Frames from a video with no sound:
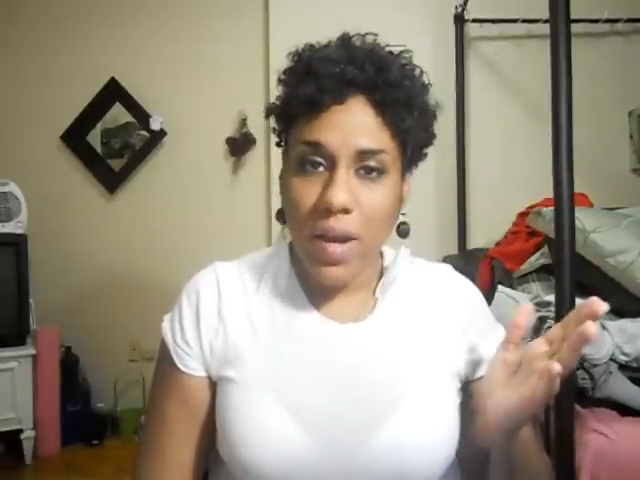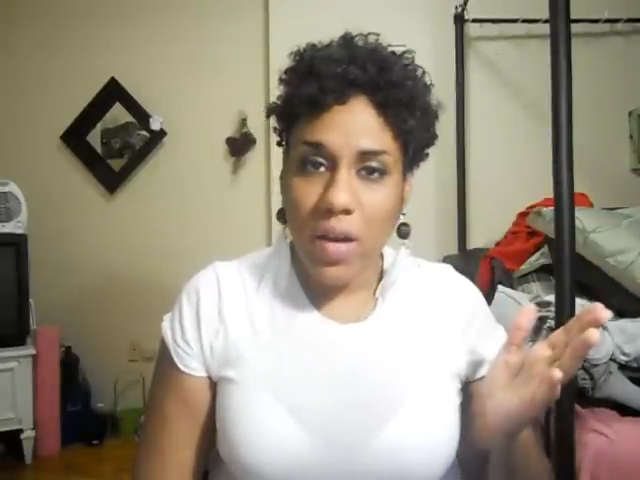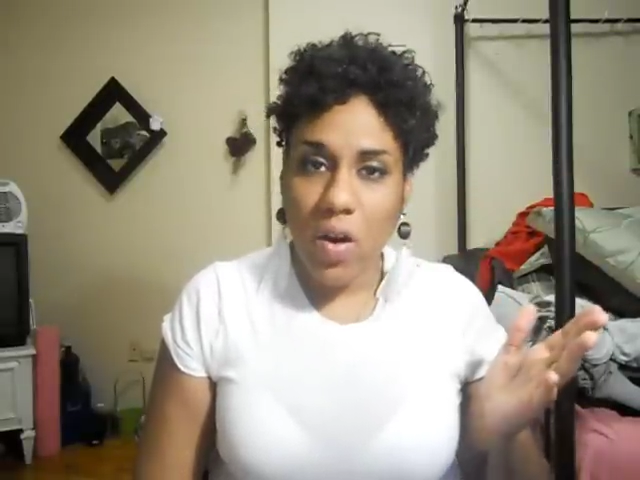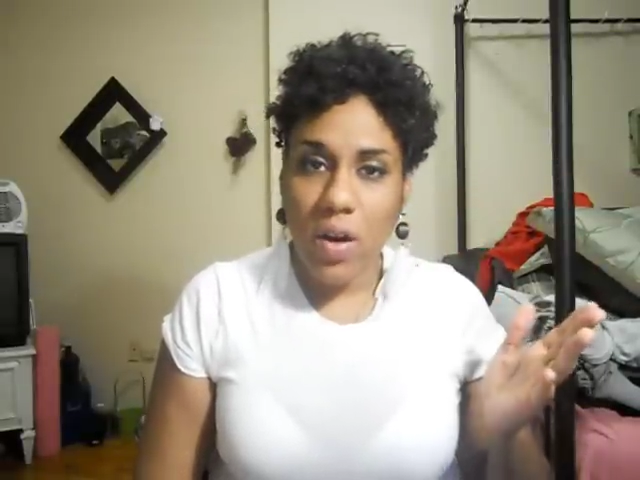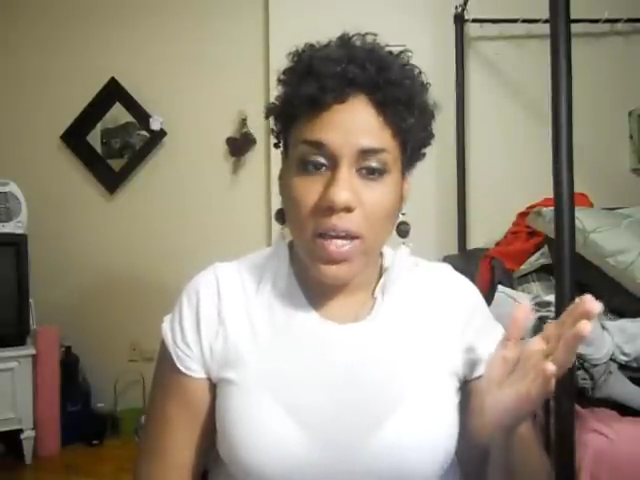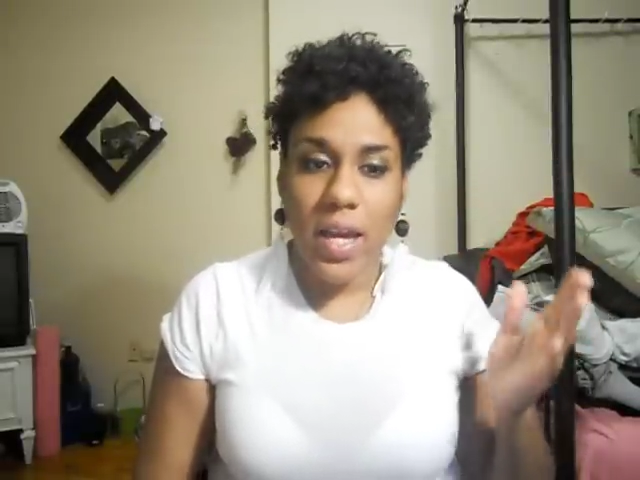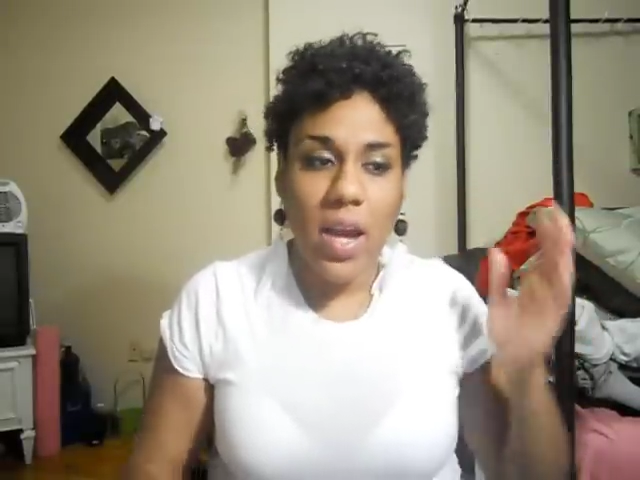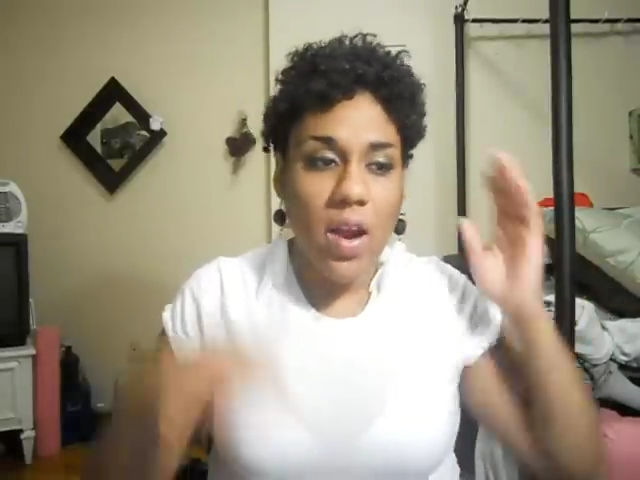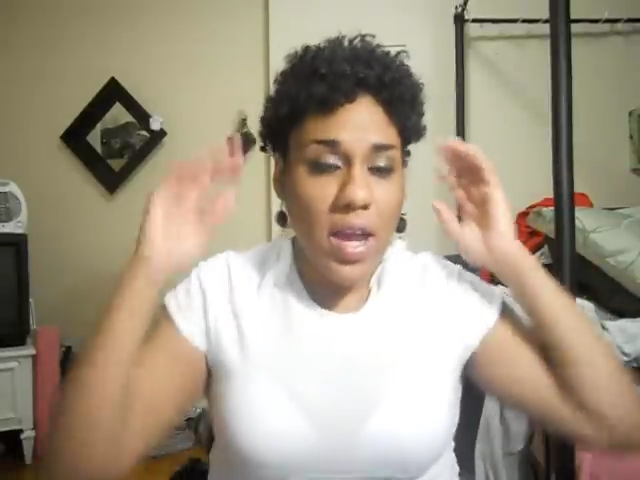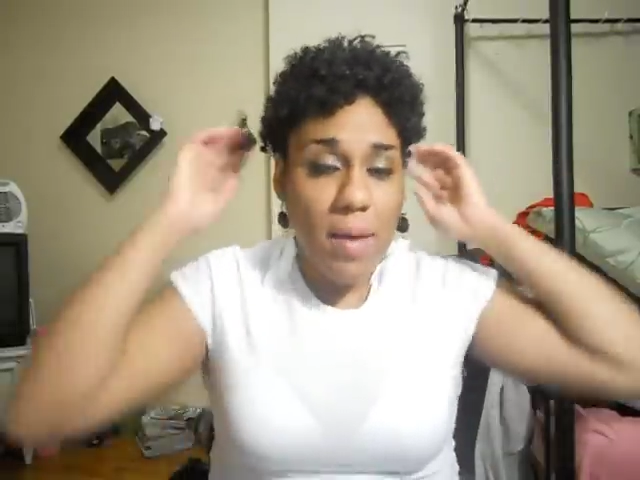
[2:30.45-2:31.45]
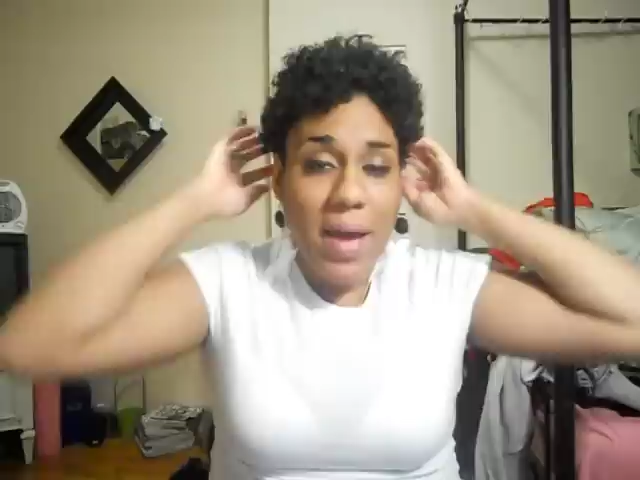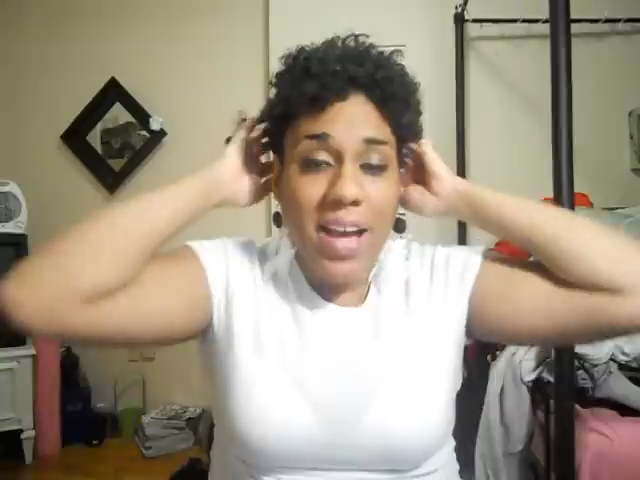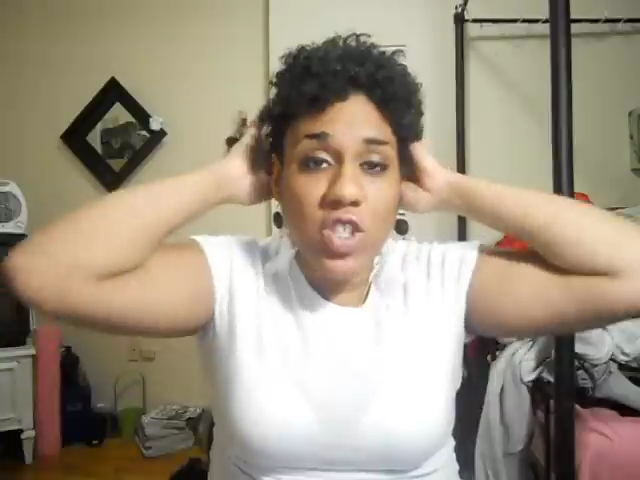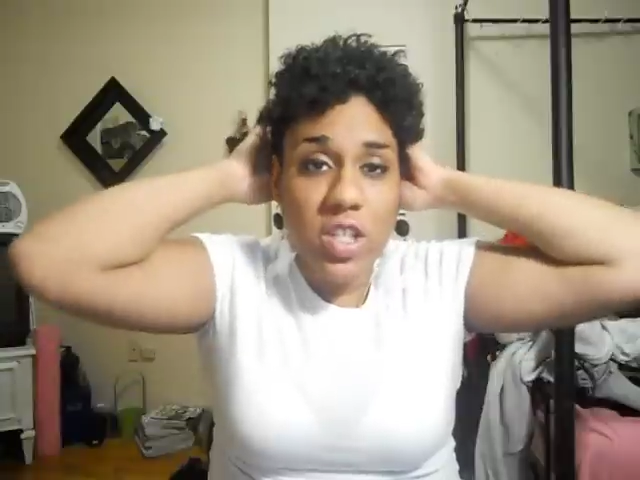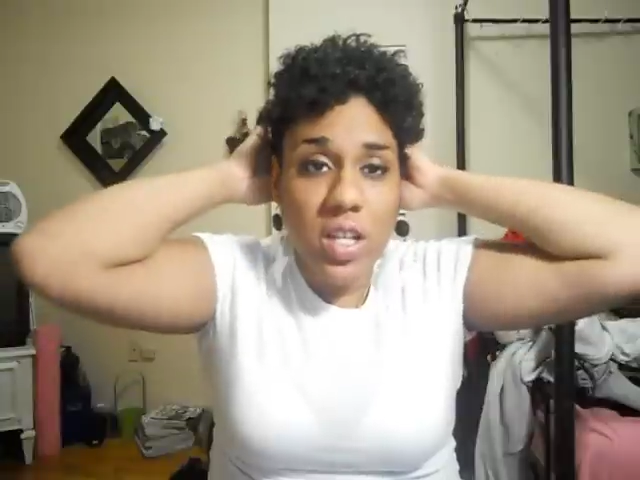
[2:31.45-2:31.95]
my curly hair and I'm
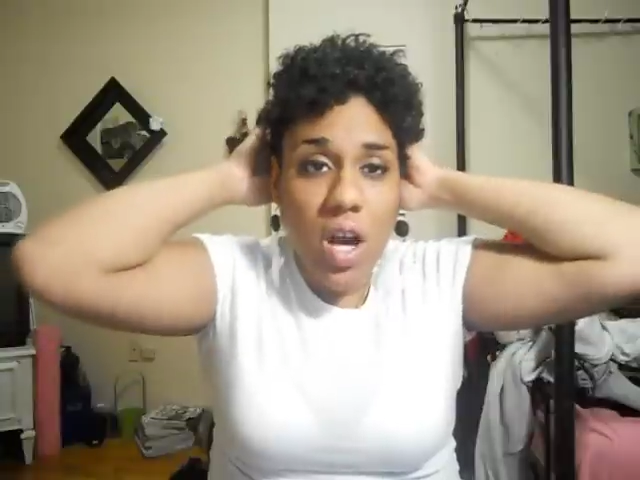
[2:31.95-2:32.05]
actually